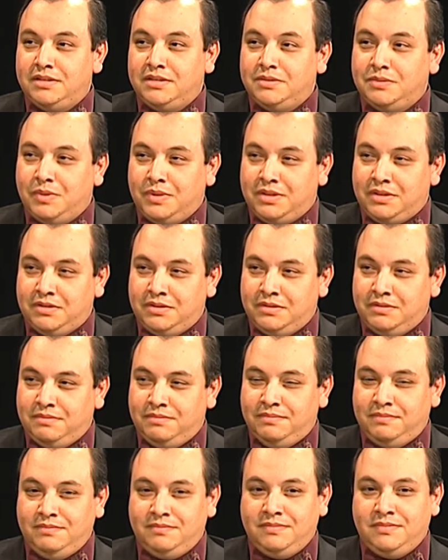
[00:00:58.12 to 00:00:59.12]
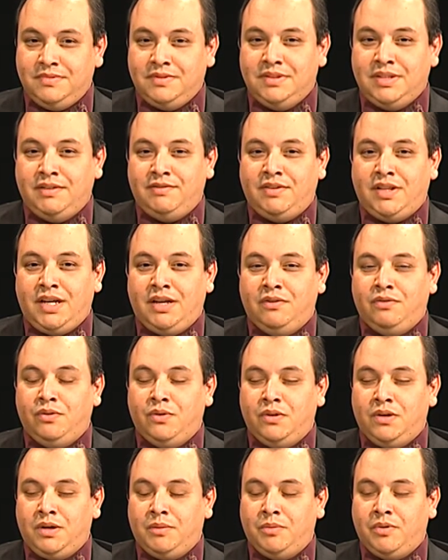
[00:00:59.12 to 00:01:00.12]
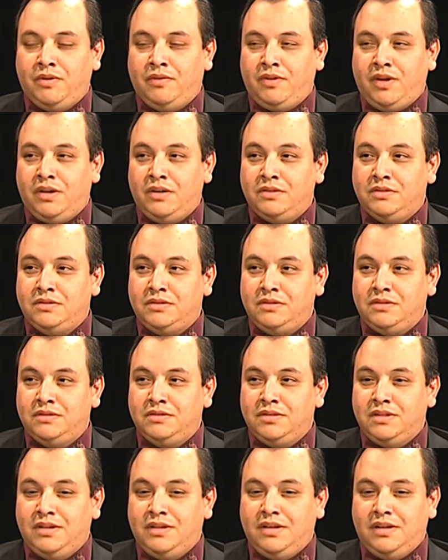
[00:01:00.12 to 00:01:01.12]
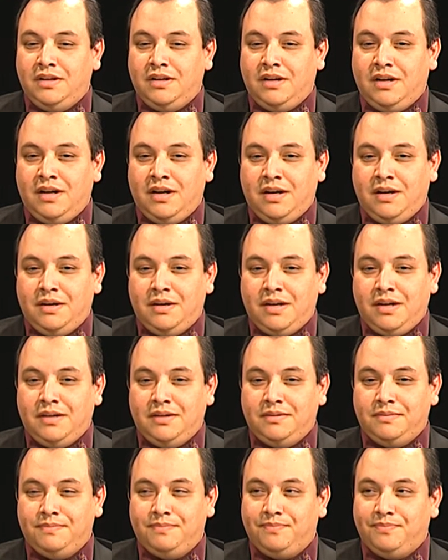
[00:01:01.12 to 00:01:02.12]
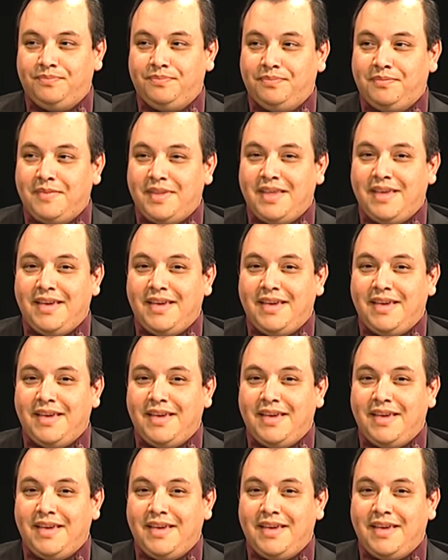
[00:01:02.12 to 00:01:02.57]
Went to live there for a number of years. Uh-huh. That must have been a big change.